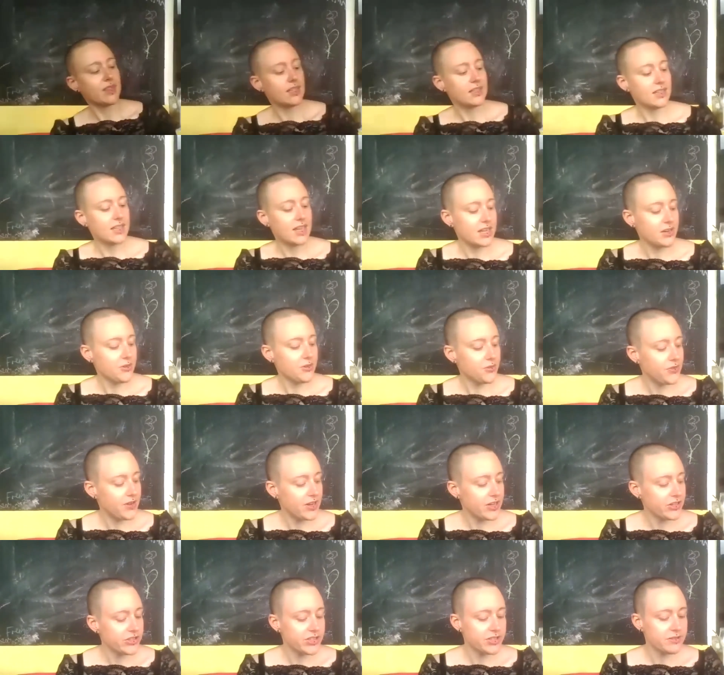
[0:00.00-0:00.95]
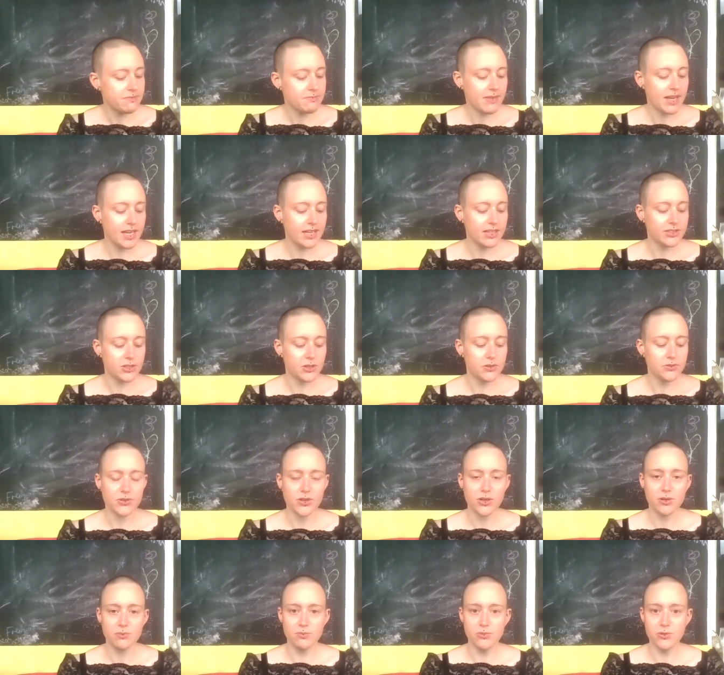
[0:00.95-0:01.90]
kind of fashion made of
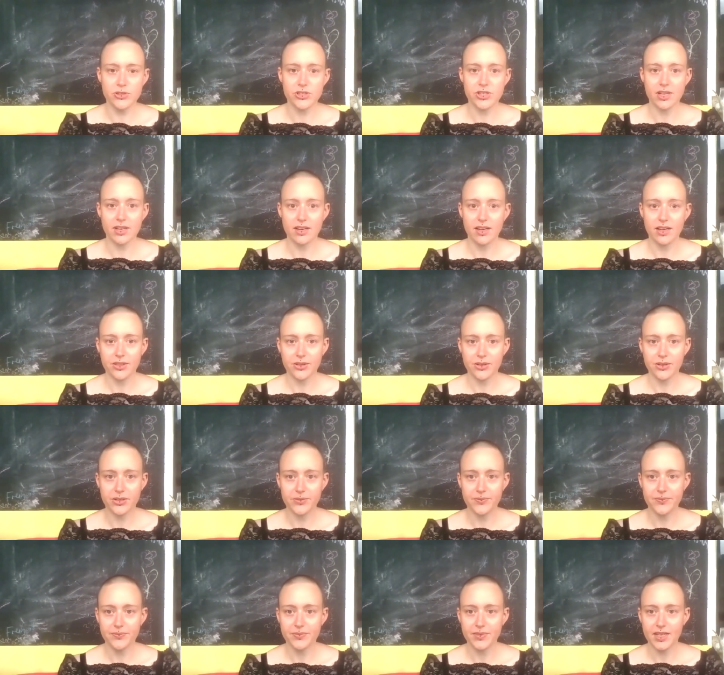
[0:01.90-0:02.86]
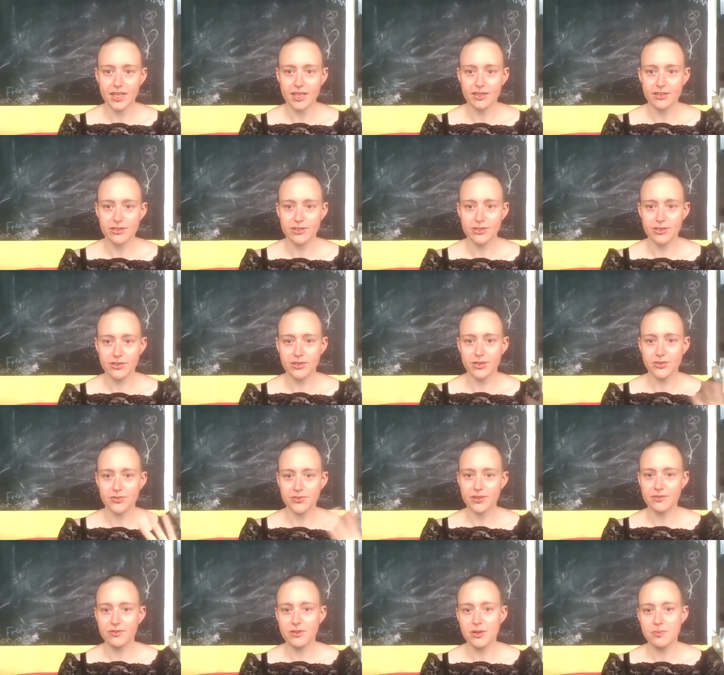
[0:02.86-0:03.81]
kombucha leather I don't know if
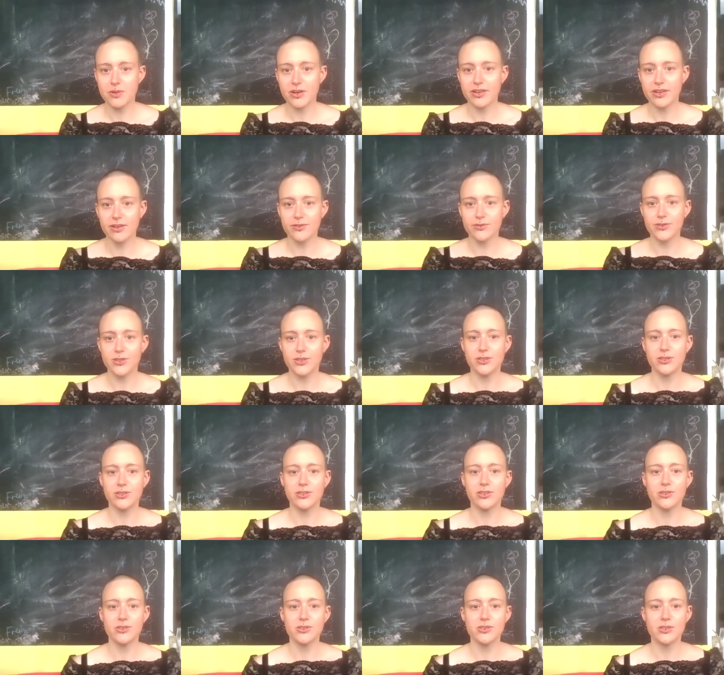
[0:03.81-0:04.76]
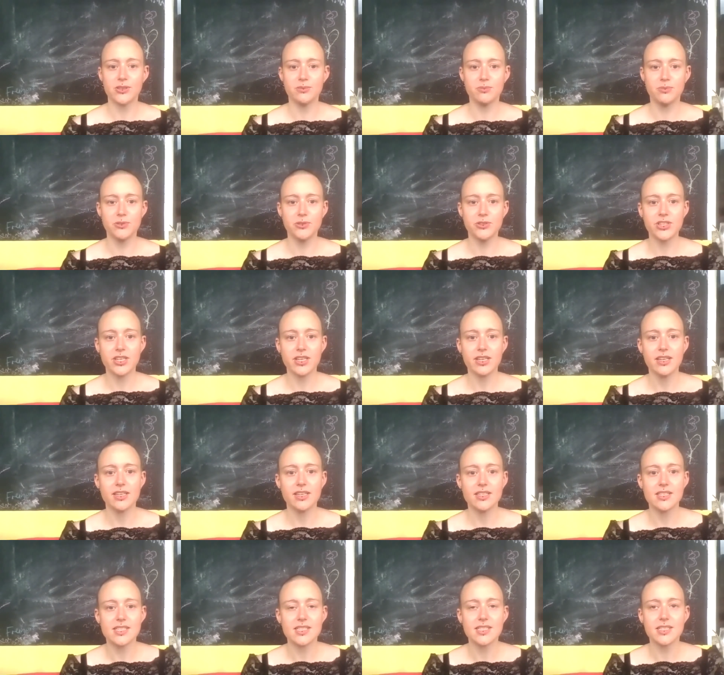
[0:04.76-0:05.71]
everybody of you knows
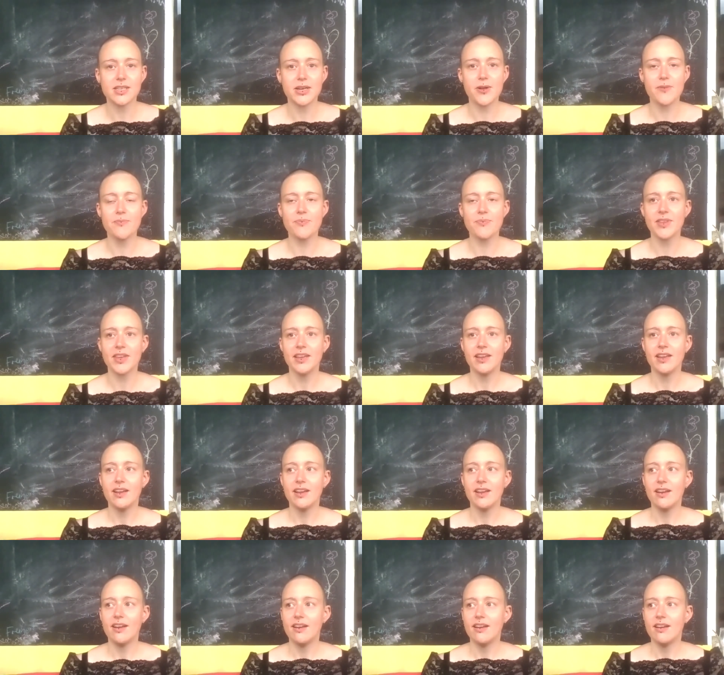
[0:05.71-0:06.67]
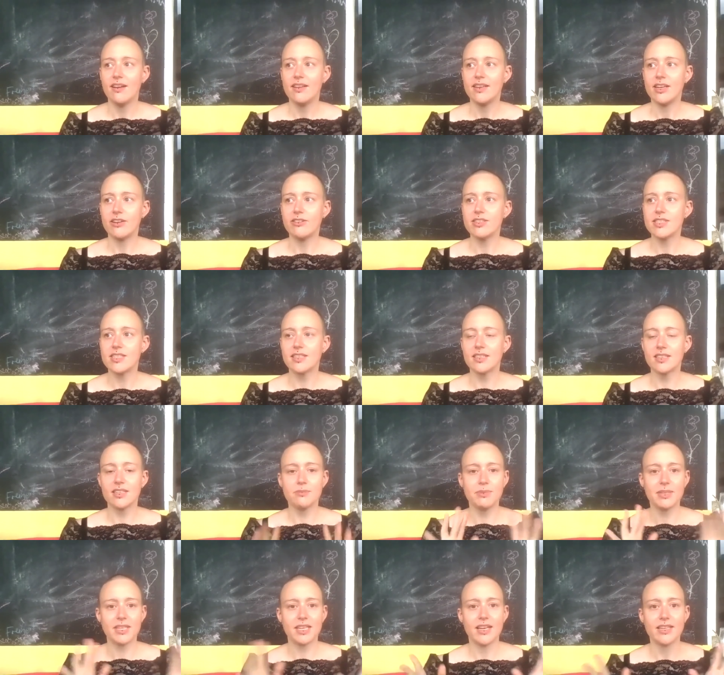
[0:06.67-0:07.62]
kombucha. It's um, now it's a
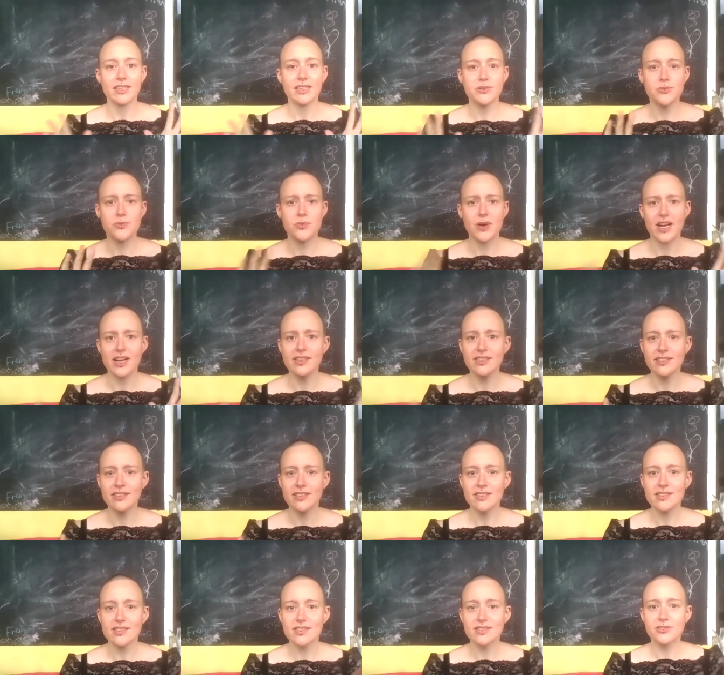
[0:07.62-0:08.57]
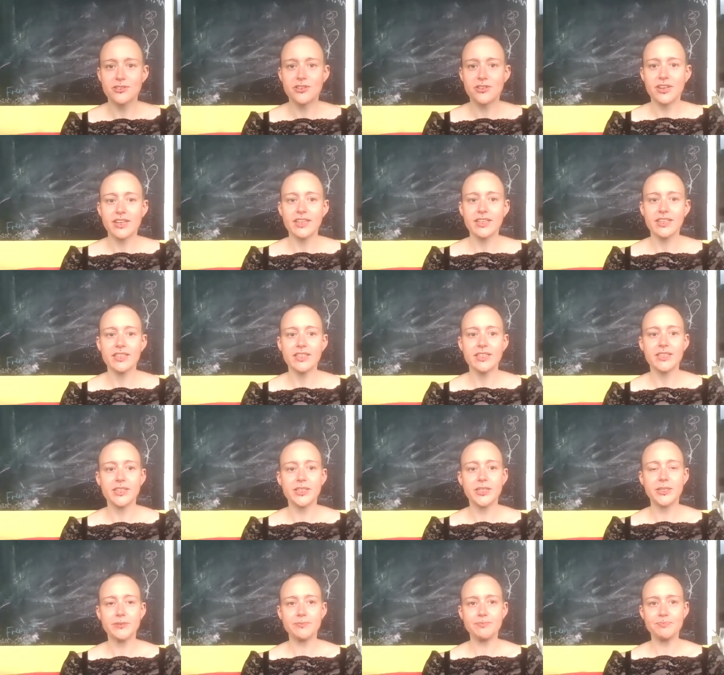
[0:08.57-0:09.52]
little bit like wellness drink.
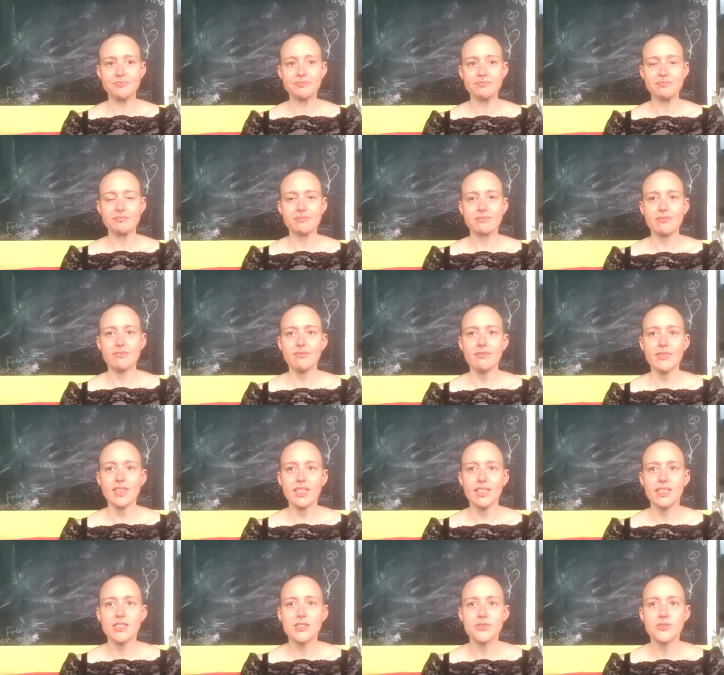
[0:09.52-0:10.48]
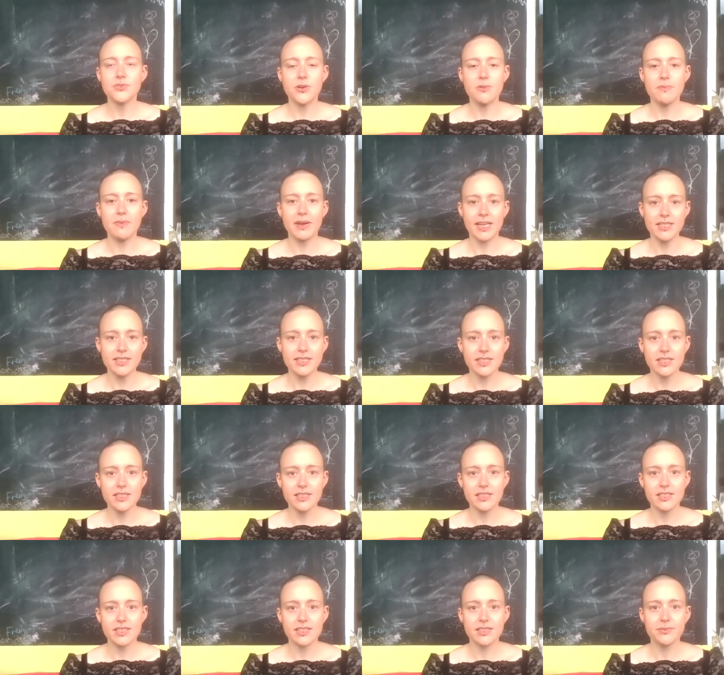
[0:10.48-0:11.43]
Um, it's
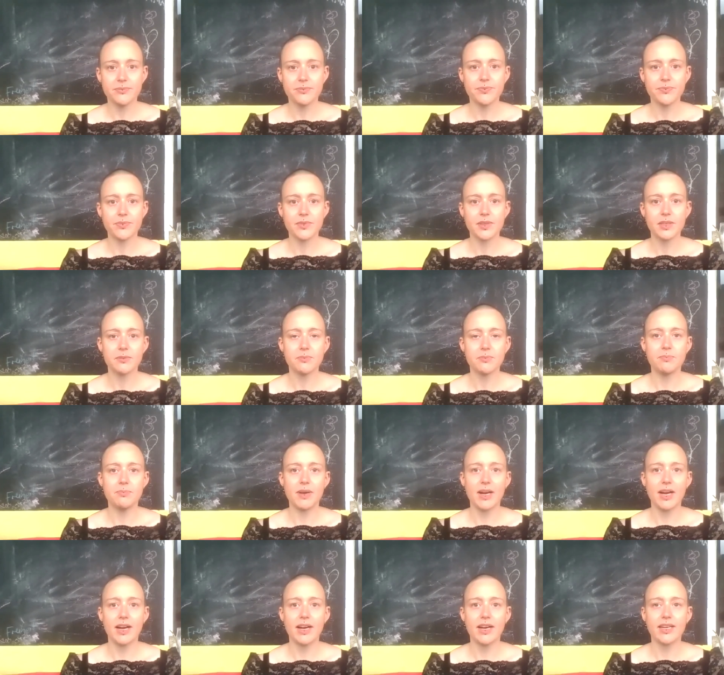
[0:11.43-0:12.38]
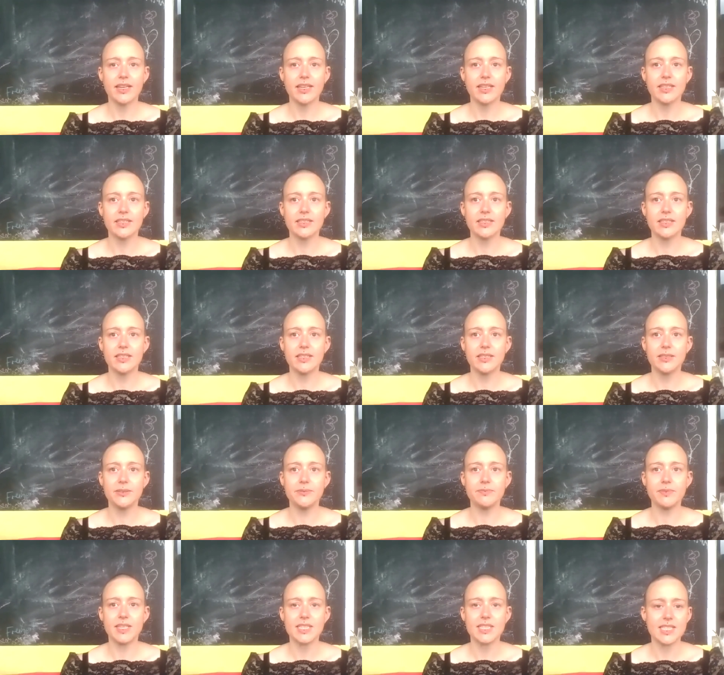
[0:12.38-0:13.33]
fermented by
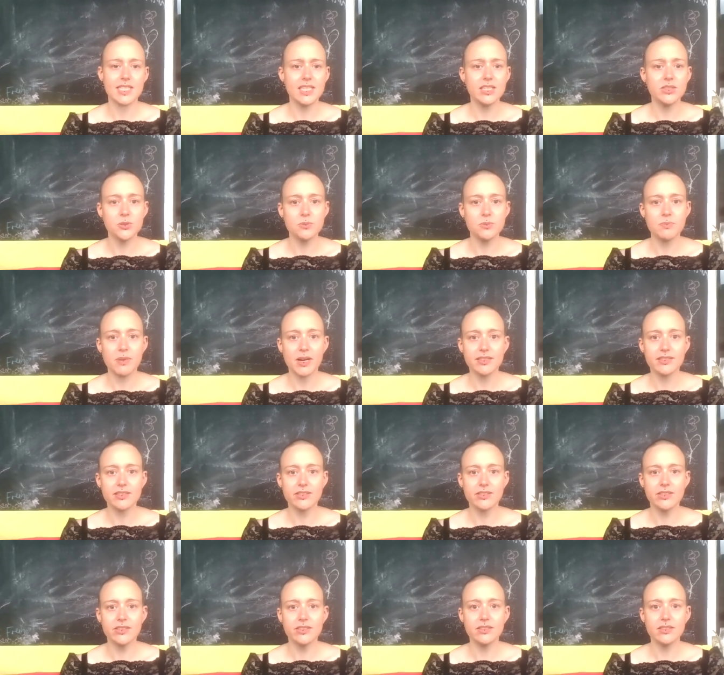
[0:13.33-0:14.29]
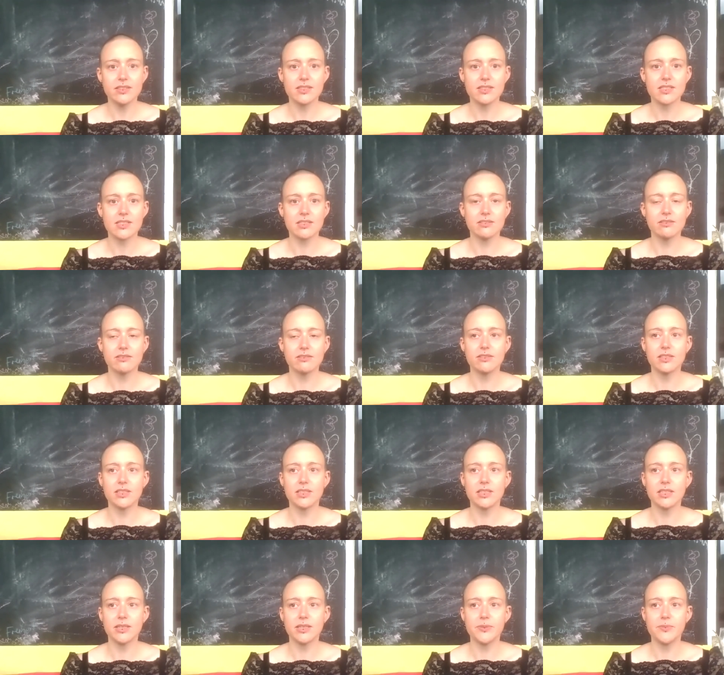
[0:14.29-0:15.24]
um, acetobacter, so
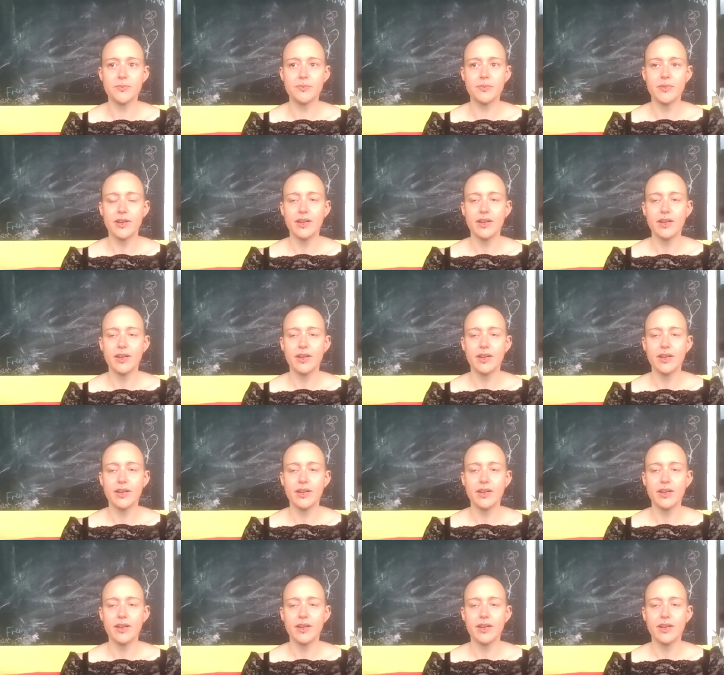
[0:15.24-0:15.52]
um,